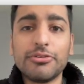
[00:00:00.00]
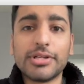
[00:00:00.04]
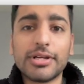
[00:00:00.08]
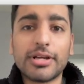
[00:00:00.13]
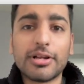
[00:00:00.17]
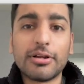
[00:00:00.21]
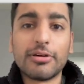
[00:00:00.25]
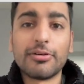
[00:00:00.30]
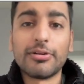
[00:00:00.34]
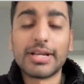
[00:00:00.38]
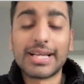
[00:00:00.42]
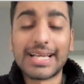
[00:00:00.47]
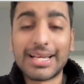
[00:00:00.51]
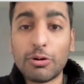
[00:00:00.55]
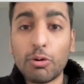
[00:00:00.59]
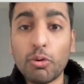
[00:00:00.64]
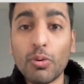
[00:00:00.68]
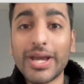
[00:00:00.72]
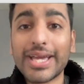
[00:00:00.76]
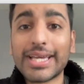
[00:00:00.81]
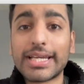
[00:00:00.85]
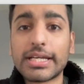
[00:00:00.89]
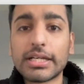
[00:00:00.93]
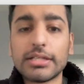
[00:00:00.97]

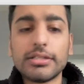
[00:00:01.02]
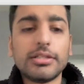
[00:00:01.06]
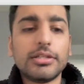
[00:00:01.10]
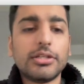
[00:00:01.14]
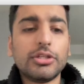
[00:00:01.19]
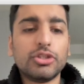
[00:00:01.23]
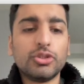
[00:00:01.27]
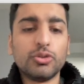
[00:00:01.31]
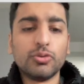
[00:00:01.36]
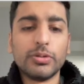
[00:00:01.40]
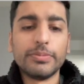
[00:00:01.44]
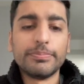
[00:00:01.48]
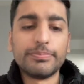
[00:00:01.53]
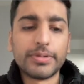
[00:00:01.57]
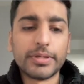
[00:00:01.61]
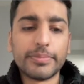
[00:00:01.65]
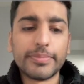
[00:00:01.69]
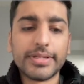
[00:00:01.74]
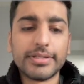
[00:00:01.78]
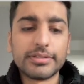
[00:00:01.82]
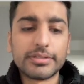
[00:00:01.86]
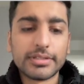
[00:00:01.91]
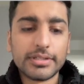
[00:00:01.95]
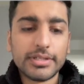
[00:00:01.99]
quick to
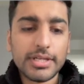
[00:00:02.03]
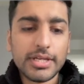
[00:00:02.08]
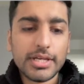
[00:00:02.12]
implement.